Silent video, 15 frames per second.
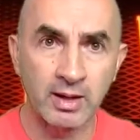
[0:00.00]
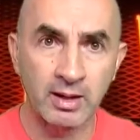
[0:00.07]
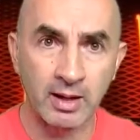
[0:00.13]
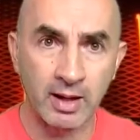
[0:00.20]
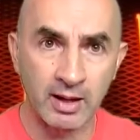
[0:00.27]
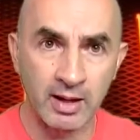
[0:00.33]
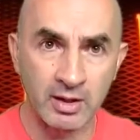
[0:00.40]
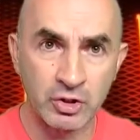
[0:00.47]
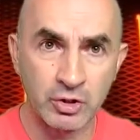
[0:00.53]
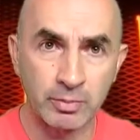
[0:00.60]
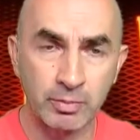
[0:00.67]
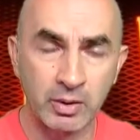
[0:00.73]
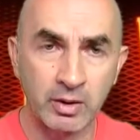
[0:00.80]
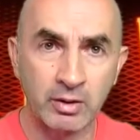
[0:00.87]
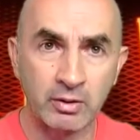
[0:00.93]
can
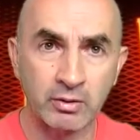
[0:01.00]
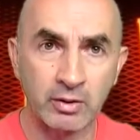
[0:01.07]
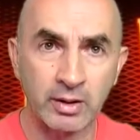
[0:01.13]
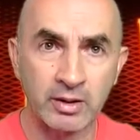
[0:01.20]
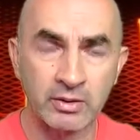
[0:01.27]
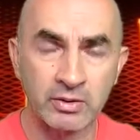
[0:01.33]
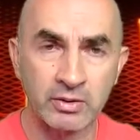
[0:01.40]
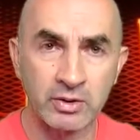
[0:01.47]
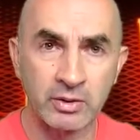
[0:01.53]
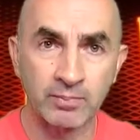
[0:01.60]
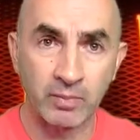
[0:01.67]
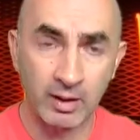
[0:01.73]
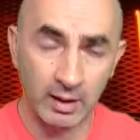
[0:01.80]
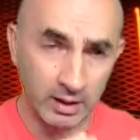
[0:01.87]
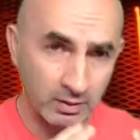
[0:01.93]
experience
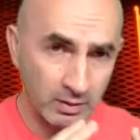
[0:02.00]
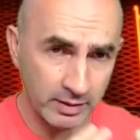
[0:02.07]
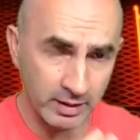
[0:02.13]
in